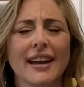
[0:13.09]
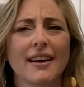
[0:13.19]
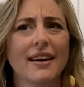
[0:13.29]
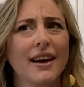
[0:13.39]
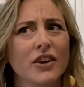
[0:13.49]

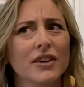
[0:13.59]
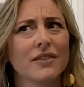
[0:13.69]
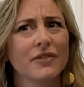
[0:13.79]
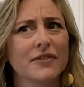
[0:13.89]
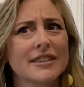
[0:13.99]

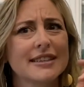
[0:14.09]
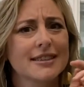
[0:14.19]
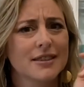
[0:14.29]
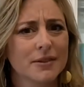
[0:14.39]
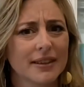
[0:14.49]
150
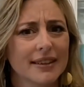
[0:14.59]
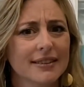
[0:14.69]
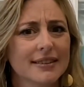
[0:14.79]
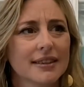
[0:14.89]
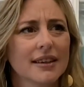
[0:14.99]
students